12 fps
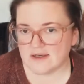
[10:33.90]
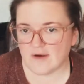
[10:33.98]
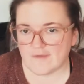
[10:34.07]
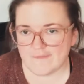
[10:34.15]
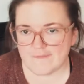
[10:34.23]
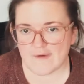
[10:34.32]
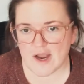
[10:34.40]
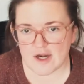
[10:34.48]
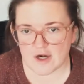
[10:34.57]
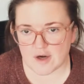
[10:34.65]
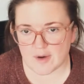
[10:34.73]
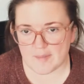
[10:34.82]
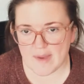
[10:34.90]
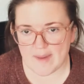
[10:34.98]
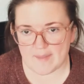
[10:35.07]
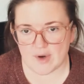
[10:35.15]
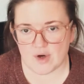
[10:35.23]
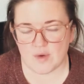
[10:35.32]
of fire
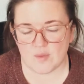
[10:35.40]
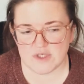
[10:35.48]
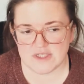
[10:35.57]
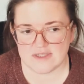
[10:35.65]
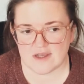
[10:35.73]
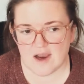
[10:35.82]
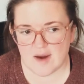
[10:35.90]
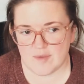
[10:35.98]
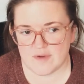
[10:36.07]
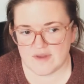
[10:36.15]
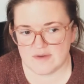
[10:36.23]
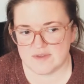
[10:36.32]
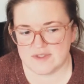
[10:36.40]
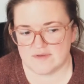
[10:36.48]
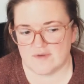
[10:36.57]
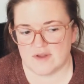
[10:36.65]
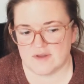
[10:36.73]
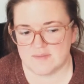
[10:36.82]
pepper, which is a hybrid that was
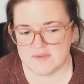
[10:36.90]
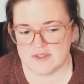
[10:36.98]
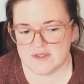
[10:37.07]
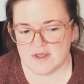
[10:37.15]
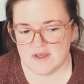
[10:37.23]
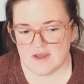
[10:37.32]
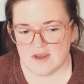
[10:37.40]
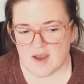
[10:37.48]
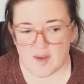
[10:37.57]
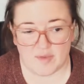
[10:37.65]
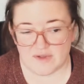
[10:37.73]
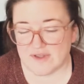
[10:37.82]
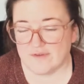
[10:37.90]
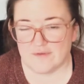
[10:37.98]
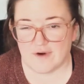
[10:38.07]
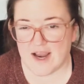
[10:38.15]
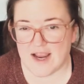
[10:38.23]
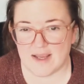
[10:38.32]
developed, I believe,
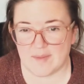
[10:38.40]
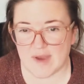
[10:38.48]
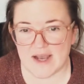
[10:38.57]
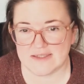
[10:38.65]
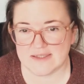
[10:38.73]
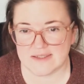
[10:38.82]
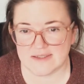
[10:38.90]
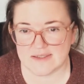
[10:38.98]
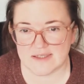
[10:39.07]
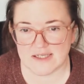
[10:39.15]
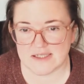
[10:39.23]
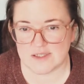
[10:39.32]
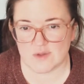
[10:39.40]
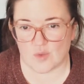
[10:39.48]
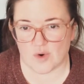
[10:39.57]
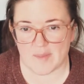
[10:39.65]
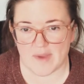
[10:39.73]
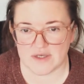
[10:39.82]
for hanging baskets, like as an
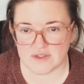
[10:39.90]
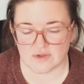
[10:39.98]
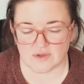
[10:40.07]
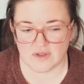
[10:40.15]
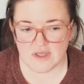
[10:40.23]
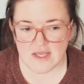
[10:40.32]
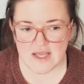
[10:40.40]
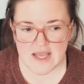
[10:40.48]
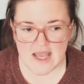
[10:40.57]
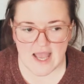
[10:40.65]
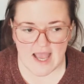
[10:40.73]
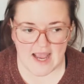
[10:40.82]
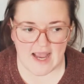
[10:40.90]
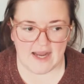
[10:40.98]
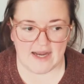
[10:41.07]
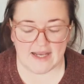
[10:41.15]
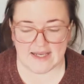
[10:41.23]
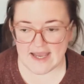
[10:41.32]
ornamental.
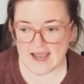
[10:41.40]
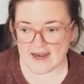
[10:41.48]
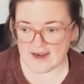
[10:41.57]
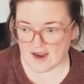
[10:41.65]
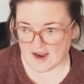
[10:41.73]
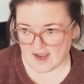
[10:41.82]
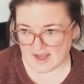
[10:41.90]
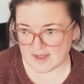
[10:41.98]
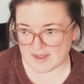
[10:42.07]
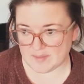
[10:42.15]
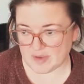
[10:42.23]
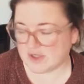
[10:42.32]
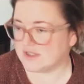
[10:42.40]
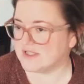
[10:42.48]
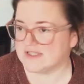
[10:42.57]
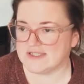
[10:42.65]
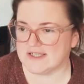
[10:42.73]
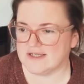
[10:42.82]
And again, I
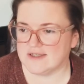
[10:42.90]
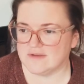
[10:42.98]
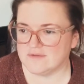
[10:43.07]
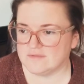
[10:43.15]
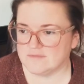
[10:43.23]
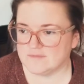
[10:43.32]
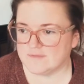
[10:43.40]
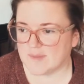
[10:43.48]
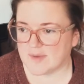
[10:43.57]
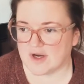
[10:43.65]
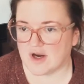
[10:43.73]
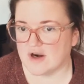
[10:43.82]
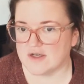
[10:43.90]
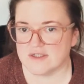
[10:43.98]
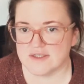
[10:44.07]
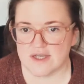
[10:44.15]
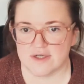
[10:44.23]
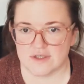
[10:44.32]
purchased it from a garden
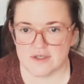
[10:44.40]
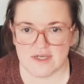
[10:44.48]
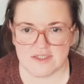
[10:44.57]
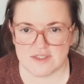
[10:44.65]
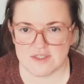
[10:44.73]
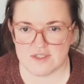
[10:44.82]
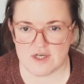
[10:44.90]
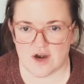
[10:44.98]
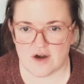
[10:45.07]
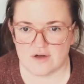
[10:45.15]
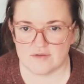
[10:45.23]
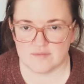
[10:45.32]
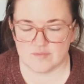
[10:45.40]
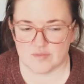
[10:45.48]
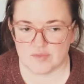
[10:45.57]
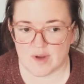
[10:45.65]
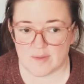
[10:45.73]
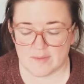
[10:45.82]
center as a start
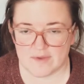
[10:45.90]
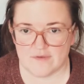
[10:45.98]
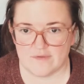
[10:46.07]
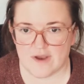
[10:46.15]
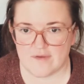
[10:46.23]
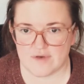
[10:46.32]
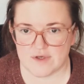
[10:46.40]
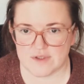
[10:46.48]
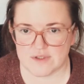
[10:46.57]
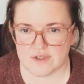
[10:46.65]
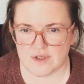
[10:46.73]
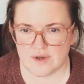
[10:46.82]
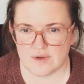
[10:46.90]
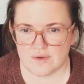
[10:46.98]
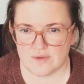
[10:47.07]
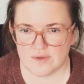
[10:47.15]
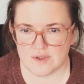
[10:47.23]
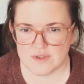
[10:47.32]
probably 5 years
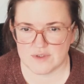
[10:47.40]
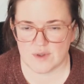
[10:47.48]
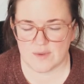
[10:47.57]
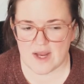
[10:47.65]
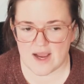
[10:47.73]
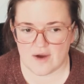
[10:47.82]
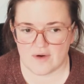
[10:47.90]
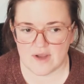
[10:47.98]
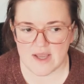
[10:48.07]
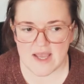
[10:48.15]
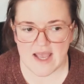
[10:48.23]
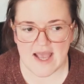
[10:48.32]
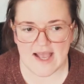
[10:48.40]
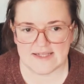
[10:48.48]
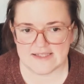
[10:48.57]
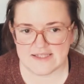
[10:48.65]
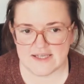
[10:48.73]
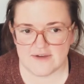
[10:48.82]
ago or so now,
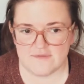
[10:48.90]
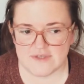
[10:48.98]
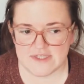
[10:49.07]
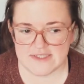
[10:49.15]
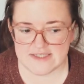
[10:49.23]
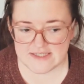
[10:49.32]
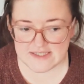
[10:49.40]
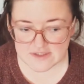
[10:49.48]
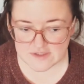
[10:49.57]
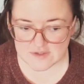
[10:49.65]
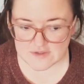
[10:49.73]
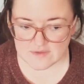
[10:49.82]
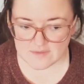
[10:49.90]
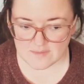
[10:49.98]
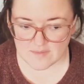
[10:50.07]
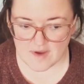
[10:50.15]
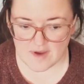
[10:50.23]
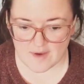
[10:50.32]
and saved seeds
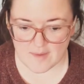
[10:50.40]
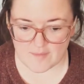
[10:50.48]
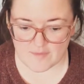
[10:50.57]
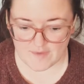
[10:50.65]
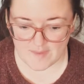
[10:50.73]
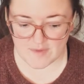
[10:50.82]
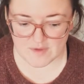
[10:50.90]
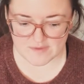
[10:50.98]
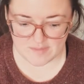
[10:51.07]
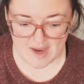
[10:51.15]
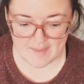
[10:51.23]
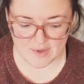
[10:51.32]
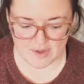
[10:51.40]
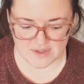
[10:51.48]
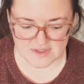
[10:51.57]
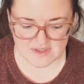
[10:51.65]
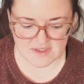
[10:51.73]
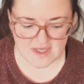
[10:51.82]
from those
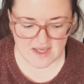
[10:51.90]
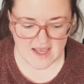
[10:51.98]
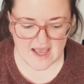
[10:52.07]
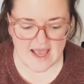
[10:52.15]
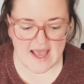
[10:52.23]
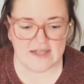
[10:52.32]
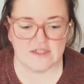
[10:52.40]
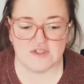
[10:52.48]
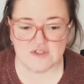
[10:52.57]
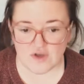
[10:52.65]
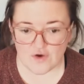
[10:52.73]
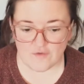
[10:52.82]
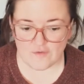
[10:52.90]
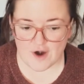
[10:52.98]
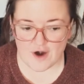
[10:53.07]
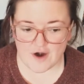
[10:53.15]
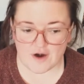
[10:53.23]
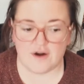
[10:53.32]
peppers. And so
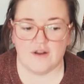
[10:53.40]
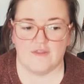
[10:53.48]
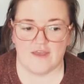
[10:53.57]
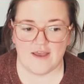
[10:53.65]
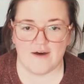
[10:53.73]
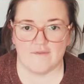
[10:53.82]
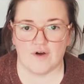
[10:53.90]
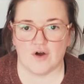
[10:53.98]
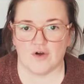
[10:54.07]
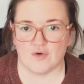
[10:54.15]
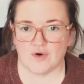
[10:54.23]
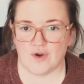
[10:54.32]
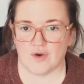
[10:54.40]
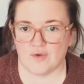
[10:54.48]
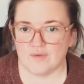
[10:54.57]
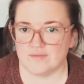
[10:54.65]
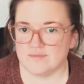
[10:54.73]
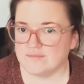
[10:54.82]
far, they have all
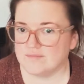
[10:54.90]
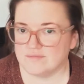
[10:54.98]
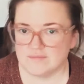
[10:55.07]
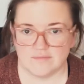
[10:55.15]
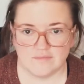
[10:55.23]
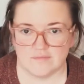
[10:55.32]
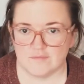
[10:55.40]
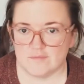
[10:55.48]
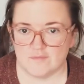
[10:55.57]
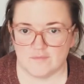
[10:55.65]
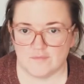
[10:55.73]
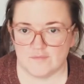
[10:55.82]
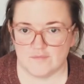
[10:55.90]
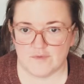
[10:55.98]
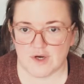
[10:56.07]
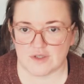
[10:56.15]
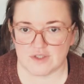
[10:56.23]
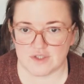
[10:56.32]
grown
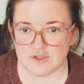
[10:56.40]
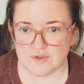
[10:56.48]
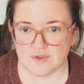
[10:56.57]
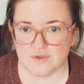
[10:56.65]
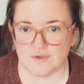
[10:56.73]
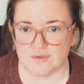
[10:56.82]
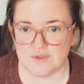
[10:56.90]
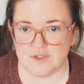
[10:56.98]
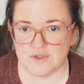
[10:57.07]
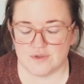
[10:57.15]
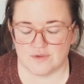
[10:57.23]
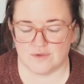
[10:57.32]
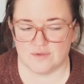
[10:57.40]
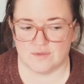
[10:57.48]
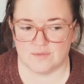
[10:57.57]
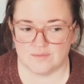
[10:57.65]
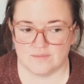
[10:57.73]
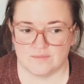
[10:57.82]
fairly true to
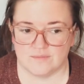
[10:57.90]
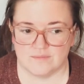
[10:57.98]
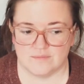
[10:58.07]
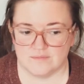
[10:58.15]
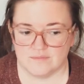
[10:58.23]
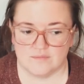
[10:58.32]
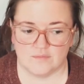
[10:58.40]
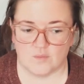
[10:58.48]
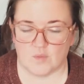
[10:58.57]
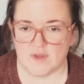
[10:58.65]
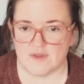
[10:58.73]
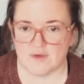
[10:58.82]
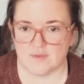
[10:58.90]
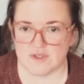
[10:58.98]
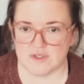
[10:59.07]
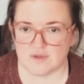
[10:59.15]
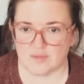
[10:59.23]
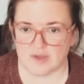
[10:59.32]
what the
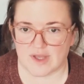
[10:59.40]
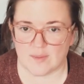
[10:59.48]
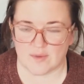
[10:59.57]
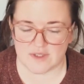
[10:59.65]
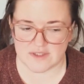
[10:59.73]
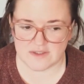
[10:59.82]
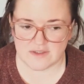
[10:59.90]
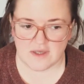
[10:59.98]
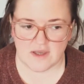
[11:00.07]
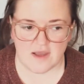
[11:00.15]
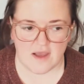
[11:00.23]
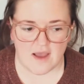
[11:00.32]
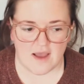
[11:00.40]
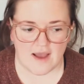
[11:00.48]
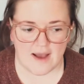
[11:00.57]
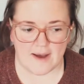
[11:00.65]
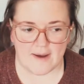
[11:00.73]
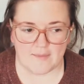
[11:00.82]
original plant was.
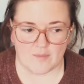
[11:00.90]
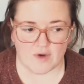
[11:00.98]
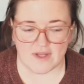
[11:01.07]
One of